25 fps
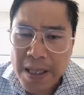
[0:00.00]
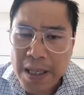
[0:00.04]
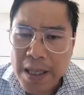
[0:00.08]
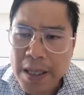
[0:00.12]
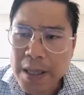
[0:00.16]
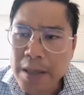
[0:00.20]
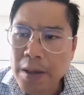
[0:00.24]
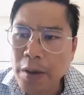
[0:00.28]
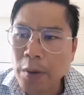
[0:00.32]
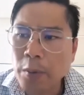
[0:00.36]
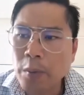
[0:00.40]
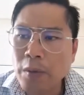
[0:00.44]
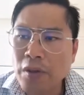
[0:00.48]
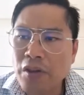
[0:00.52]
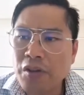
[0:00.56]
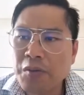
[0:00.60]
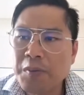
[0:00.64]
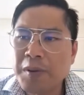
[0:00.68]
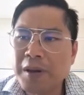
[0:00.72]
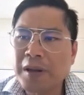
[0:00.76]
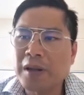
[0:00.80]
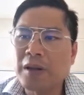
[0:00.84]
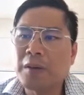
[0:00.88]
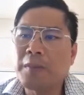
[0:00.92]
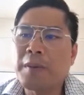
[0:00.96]

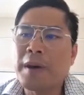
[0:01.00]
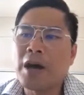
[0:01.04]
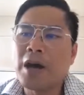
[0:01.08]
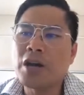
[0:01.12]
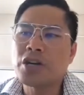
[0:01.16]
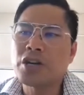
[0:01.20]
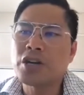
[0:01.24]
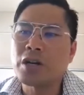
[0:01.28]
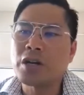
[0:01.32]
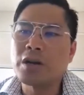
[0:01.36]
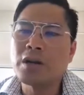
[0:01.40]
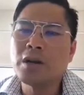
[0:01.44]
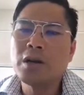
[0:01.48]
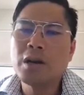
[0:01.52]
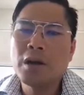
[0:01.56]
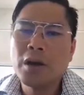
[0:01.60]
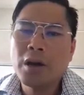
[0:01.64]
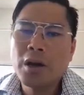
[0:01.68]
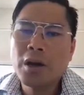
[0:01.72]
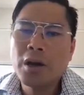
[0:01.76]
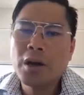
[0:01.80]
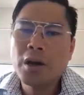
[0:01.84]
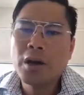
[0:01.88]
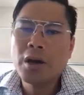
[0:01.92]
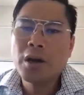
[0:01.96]
expecting with this
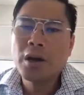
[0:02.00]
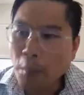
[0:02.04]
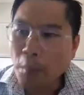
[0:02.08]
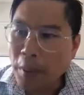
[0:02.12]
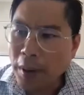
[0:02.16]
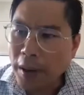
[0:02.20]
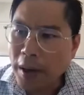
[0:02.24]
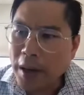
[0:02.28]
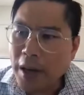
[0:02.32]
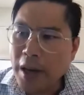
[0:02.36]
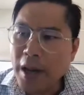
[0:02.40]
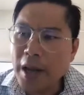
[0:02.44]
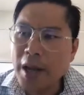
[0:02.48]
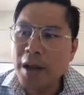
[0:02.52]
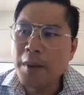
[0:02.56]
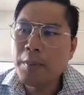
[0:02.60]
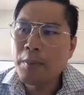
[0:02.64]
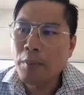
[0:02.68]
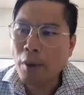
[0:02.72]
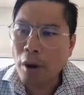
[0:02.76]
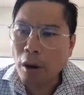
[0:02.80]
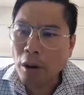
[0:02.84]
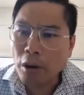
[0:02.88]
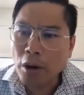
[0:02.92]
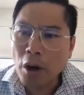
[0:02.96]
particular patient,
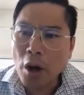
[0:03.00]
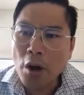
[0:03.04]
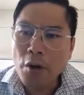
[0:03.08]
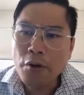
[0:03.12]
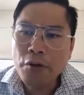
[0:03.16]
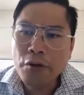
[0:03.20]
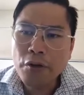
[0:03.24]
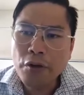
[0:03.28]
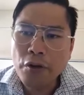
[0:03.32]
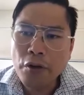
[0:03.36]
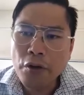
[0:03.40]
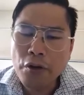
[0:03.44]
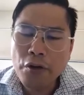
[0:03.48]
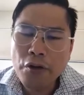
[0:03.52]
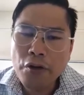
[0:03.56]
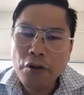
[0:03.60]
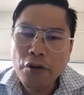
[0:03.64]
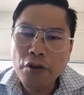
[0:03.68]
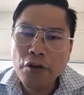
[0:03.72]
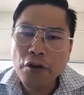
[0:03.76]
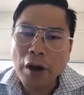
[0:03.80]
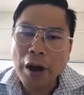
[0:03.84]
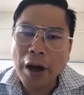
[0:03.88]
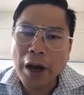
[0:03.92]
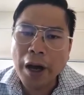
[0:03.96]
morbidity,
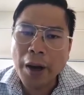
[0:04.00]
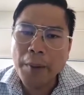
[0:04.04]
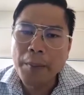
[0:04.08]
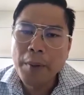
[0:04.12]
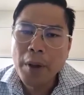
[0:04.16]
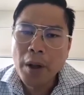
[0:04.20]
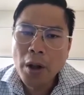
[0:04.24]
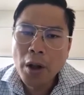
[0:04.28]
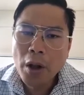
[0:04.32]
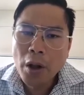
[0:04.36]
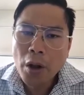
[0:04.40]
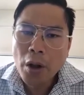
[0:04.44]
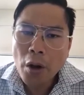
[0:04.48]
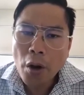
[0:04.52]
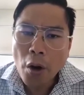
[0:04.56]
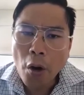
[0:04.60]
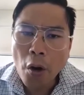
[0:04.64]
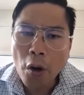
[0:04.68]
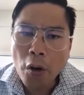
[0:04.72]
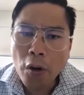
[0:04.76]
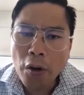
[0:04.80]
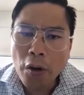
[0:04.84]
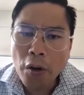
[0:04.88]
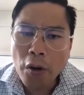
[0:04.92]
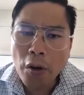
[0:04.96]
prognosis,
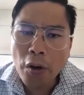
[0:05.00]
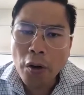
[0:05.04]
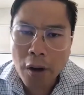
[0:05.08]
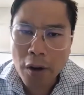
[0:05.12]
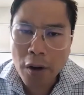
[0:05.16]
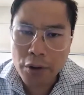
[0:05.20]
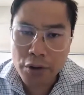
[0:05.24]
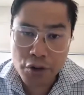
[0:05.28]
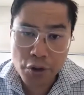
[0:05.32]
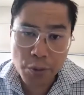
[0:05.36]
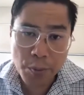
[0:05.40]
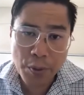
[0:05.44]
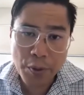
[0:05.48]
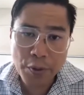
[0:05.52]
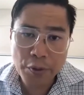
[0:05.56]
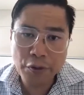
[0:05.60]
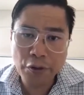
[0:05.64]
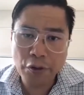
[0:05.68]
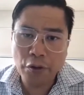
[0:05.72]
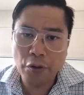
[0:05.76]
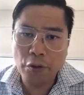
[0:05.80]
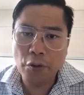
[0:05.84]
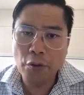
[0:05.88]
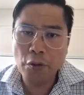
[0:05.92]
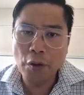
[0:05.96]
all that contributes
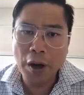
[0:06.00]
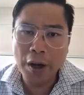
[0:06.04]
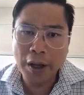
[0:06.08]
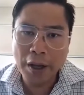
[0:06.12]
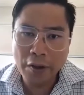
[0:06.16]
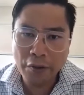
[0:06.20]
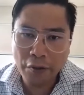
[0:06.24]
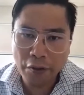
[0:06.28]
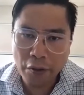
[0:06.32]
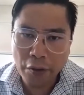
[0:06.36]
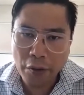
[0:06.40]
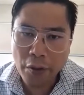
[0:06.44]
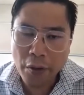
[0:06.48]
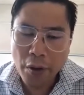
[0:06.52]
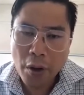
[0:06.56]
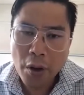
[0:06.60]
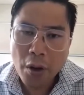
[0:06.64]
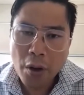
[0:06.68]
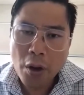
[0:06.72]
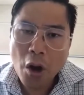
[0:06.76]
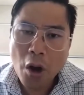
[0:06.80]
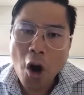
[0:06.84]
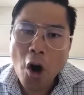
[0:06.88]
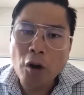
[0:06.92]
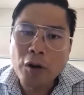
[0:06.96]
to, I guess, the
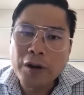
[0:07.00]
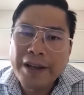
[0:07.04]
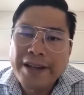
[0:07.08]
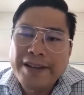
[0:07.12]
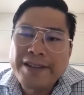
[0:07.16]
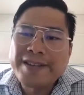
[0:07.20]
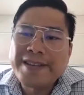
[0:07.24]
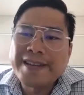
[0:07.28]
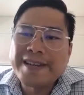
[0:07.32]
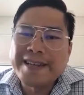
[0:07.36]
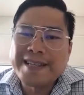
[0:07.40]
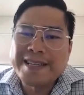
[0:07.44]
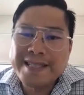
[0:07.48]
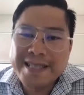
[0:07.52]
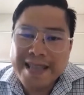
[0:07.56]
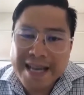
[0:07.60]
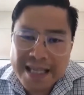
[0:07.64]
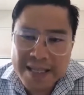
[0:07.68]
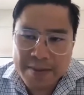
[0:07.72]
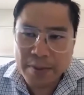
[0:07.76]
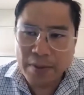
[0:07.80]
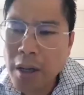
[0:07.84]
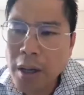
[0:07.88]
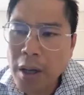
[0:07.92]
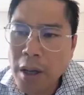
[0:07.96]
holistic
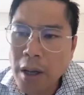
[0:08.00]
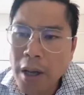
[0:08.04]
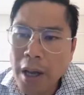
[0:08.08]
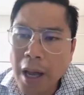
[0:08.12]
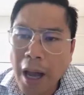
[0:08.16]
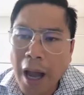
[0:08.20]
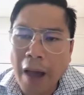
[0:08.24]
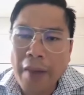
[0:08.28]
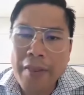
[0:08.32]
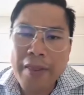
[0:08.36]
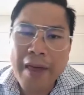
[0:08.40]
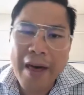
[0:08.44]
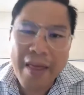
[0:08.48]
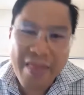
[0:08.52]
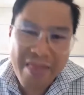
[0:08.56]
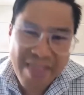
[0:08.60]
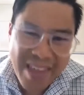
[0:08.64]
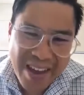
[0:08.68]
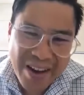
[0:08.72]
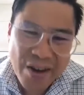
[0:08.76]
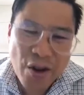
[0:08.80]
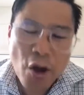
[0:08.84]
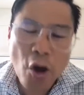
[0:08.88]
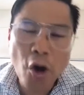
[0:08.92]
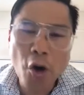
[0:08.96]
assessment of the patient,
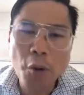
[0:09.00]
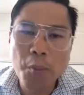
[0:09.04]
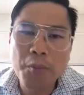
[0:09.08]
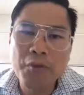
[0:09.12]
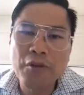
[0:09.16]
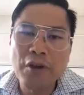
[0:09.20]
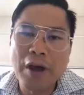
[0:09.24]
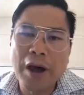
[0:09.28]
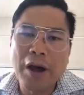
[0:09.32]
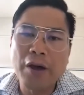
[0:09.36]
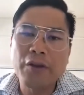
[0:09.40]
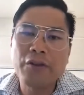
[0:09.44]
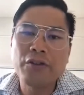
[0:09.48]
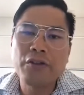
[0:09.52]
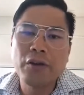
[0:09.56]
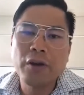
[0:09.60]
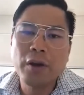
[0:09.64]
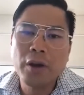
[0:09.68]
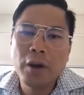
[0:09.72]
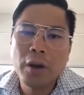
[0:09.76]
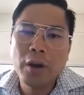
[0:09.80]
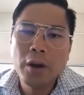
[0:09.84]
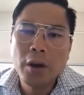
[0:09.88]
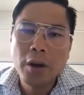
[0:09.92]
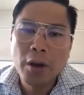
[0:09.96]
and that then helps
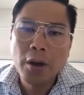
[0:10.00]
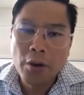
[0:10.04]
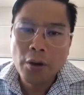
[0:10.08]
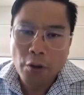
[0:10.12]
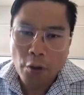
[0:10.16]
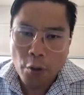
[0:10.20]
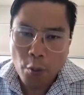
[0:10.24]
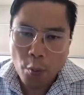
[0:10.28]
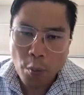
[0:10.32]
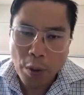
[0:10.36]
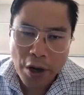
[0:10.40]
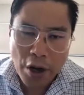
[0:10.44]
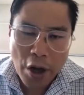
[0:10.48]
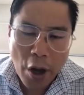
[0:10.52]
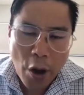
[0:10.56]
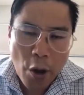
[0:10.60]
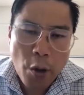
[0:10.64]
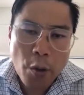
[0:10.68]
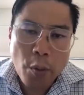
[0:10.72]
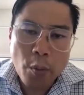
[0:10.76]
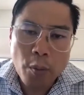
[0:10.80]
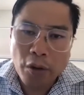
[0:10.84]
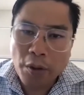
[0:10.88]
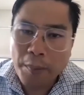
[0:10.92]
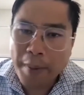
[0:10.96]
us. We
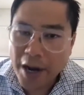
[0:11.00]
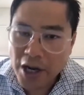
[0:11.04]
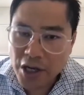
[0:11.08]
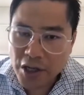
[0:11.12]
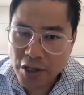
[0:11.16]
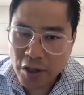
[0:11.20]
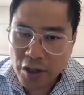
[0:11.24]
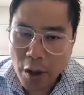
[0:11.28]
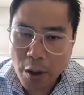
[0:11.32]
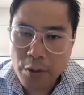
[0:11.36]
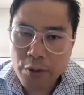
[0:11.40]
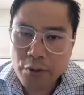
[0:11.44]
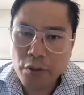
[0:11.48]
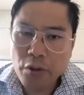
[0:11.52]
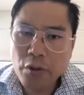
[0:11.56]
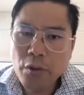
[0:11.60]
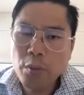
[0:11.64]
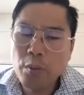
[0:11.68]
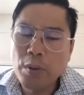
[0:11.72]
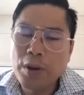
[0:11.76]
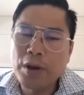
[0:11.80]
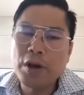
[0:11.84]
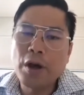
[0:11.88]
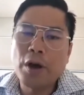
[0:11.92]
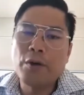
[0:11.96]
know what the patient's going through.
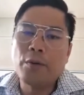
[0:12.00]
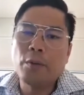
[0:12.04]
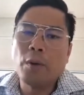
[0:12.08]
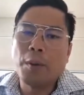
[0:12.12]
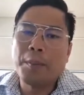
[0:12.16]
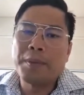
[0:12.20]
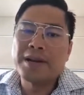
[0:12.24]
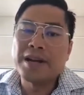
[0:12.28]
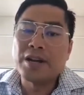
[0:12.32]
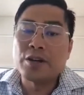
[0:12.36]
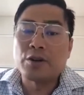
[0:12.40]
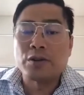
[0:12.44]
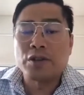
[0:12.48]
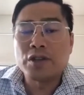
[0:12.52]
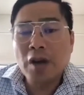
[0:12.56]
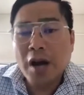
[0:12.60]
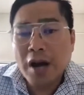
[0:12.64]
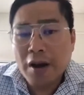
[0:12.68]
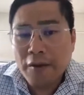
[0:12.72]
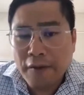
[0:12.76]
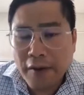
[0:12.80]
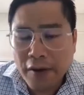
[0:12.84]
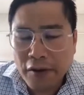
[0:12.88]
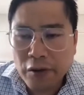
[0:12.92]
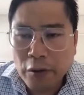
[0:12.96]
We know what potential side
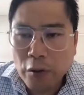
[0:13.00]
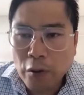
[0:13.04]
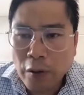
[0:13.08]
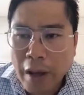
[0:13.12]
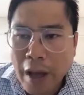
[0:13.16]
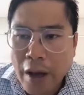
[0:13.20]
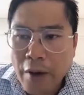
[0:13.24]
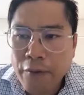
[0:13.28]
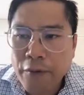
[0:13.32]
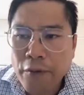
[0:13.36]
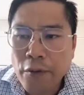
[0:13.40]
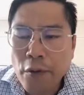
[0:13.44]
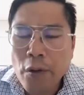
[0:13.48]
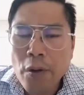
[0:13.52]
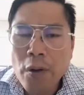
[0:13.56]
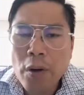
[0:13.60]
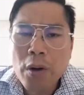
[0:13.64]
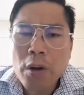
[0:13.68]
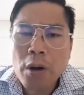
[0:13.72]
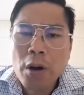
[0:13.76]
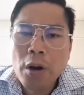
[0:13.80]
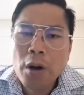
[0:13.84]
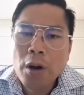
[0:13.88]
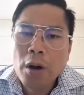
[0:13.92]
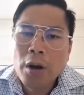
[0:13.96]
effects to look out for,
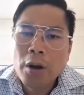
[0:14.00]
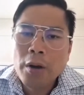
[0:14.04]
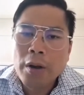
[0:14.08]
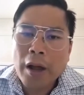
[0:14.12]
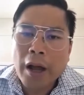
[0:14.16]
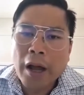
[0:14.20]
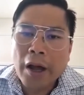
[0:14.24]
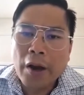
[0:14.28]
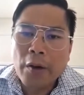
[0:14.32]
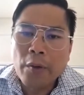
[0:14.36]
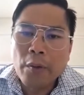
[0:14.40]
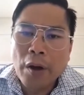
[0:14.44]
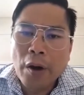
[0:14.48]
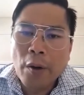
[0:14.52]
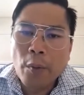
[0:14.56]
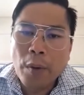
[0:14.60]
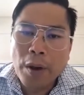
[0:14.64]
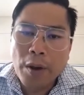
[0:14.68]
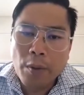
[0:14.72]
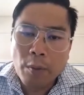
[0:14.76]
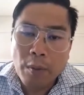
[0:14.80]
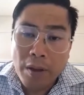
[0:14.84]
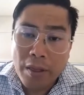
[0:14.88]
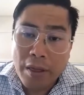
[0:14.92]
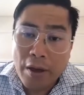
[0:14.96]
and
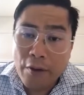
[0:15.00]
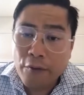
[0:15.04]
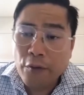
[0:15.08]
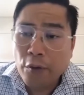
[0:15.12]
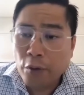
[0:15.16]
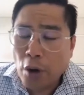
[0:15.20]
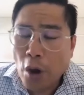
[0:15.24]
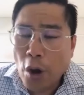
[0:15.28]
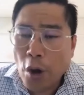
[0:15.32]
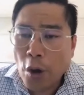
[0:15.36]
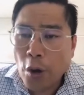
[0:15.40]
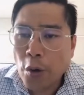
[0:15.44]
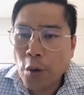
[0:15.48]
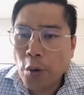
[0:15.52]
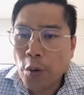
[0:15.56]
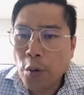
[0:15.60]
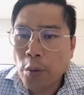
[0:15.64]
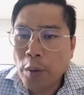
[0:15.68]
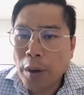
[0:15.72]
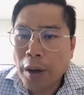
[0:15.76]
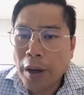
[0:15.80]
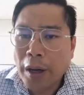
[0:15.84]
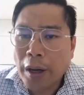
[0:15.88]
we therefore know,